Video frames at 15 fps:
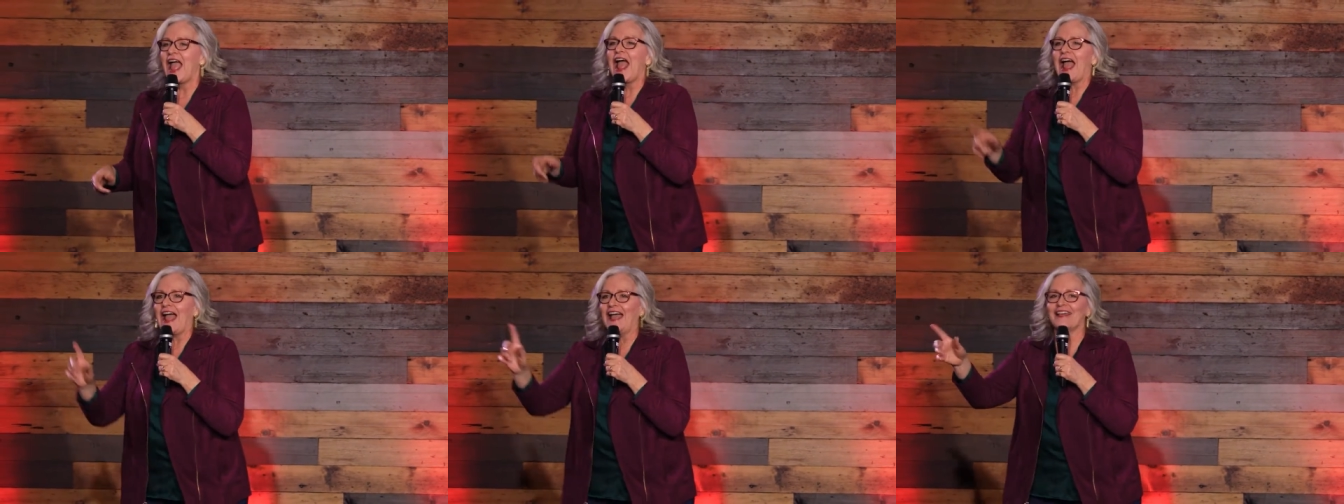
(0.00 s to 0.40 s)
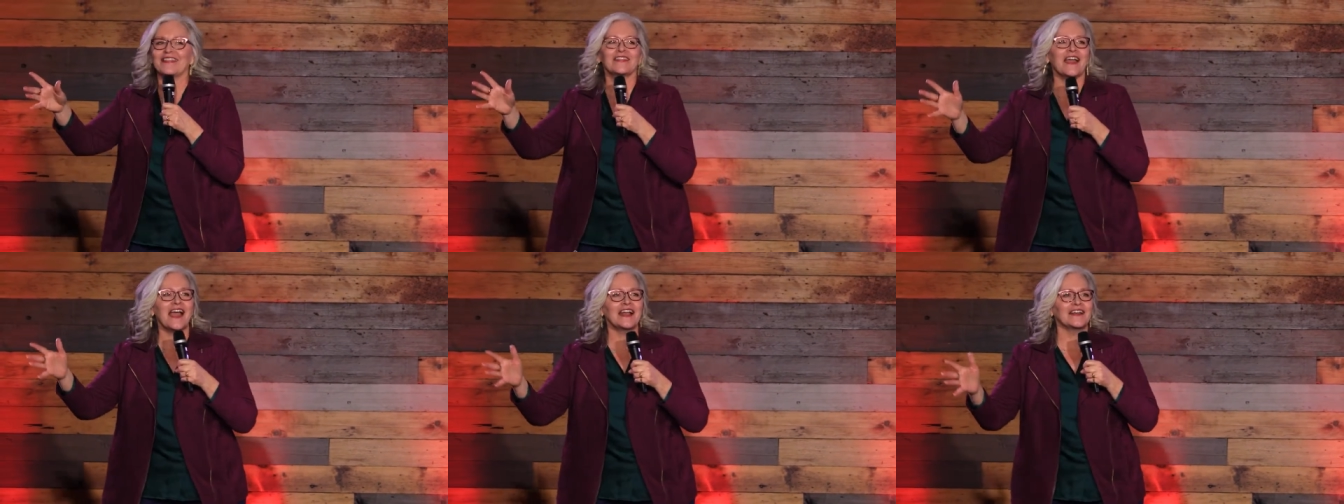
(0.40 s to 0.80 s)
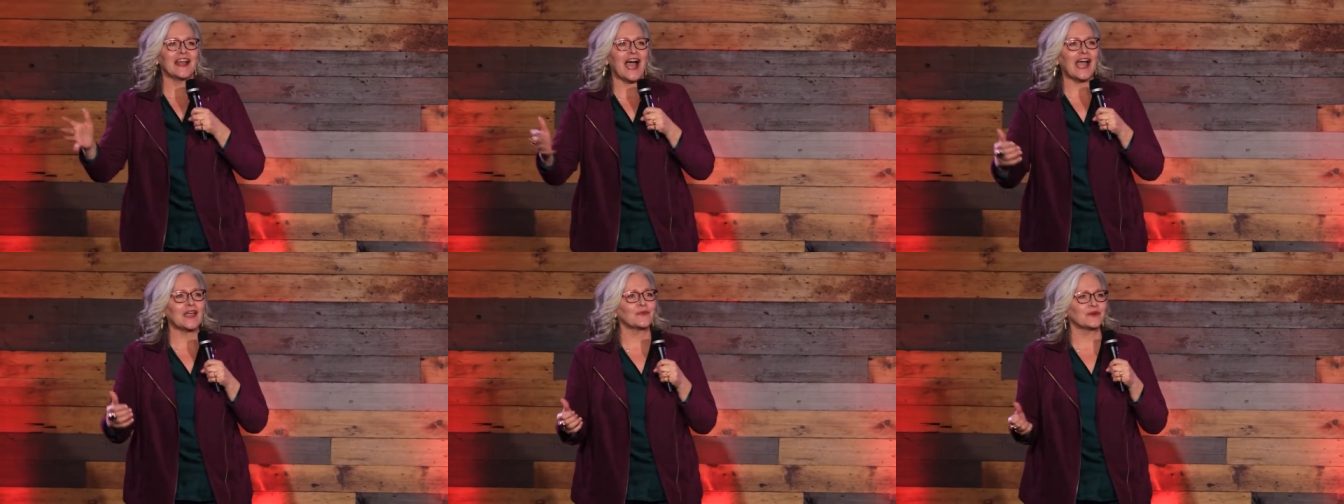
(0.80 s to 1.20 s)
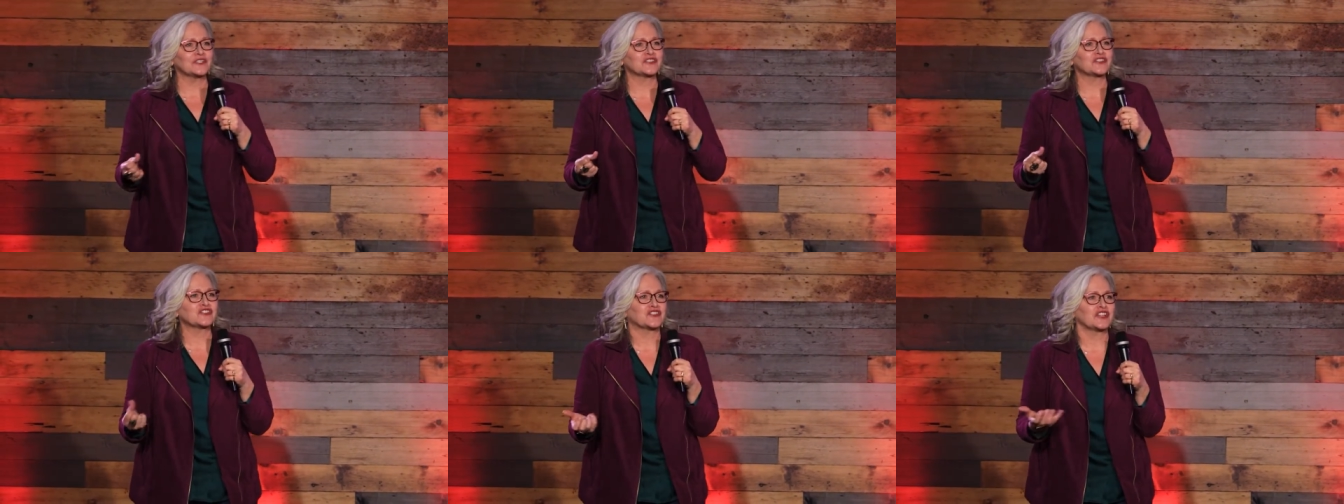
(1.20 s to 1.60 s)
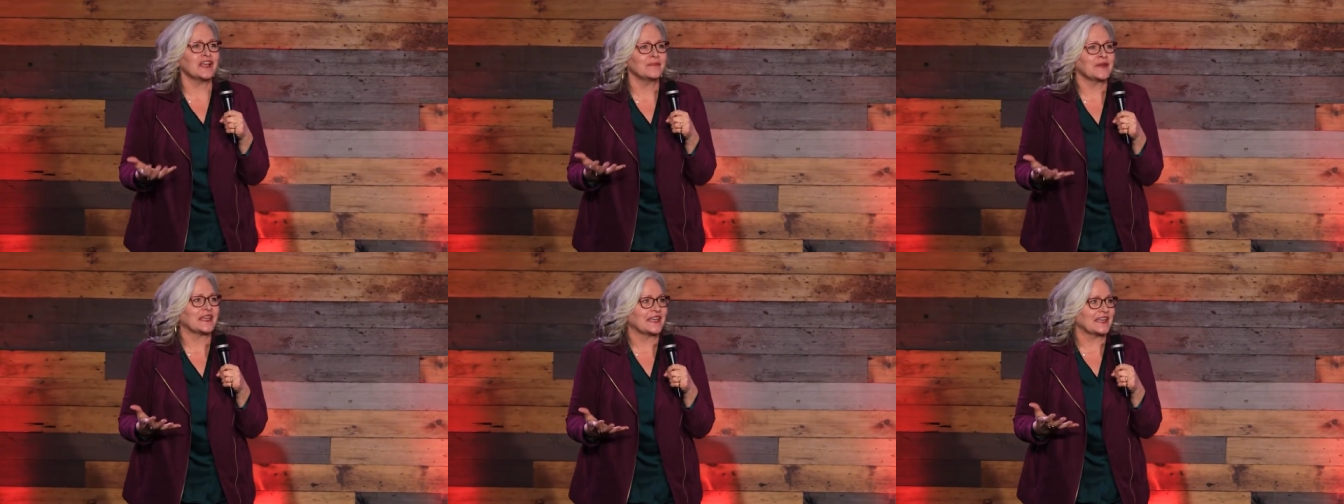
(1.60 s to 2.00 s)
And then I would
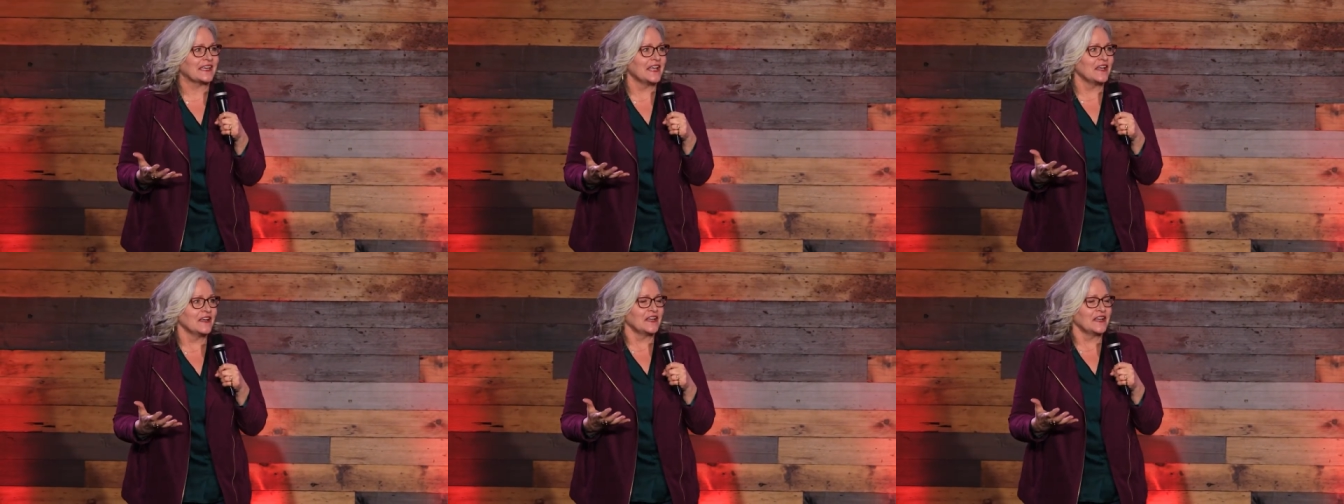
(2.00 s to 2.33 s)
shimmy